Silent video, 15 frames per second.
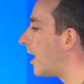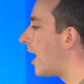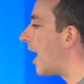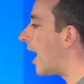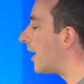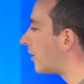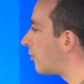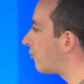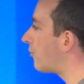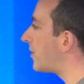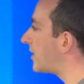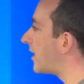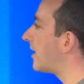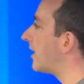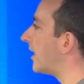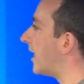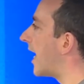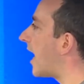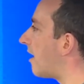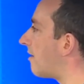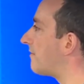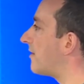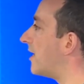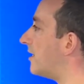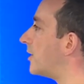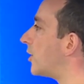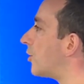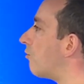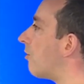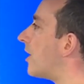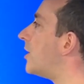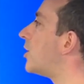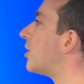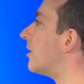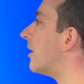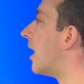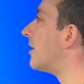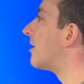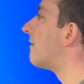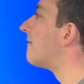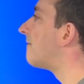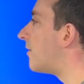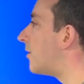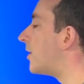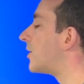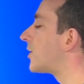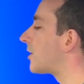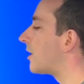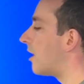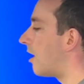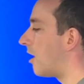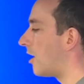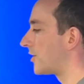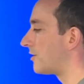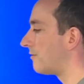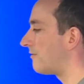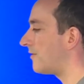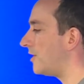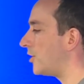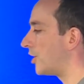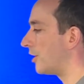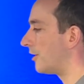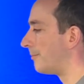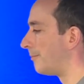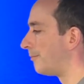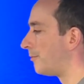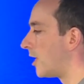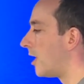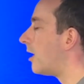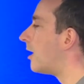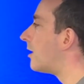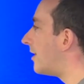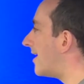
and critically have integration as a first-class feature. They're